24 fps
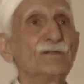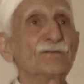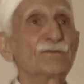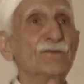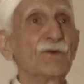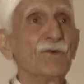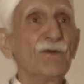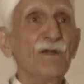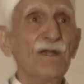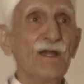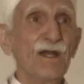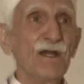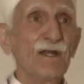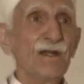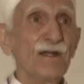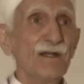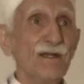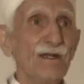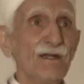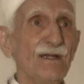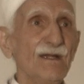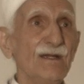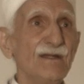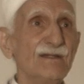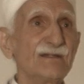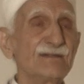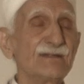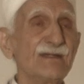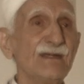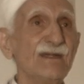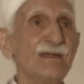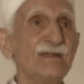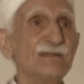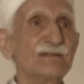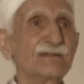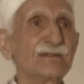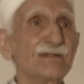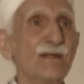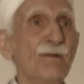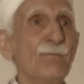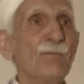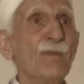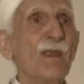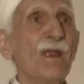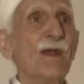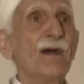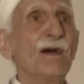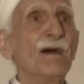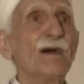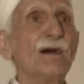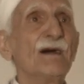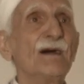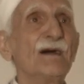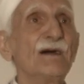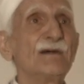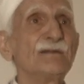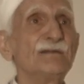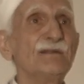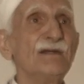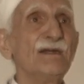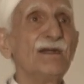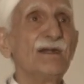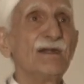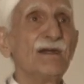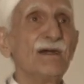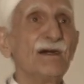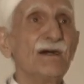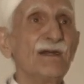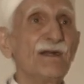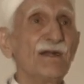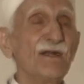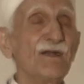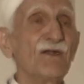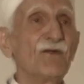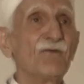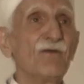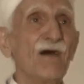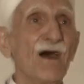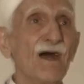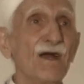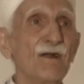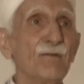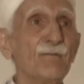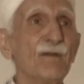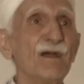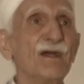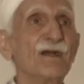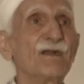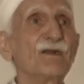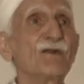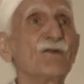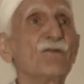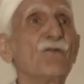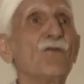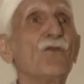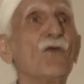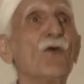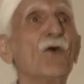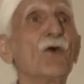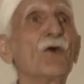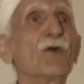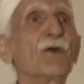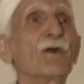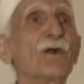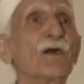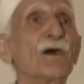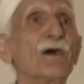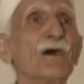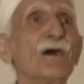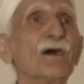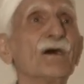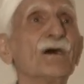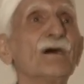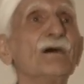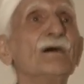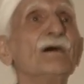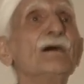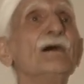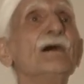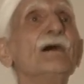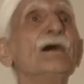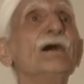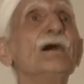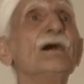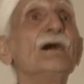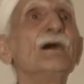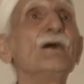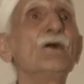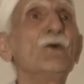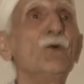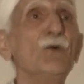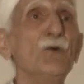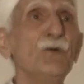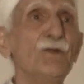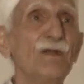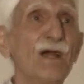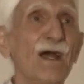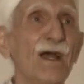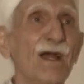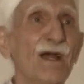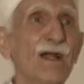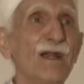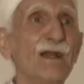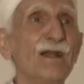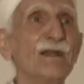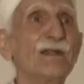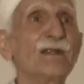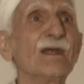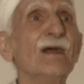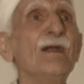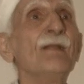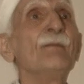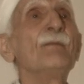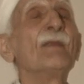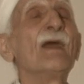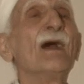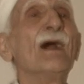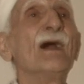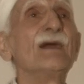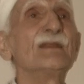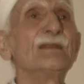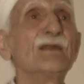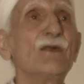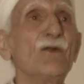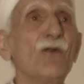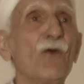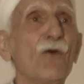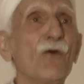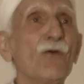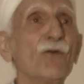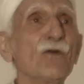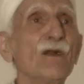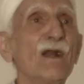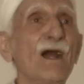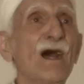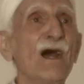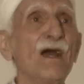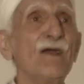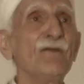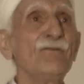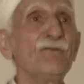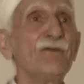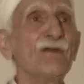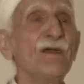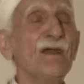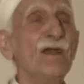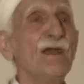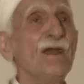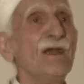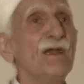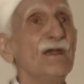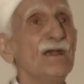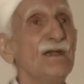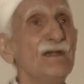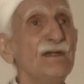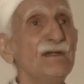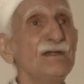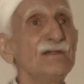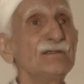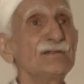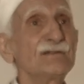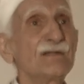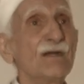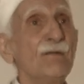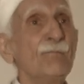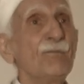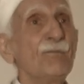So here it says the requirement for good health and the long life is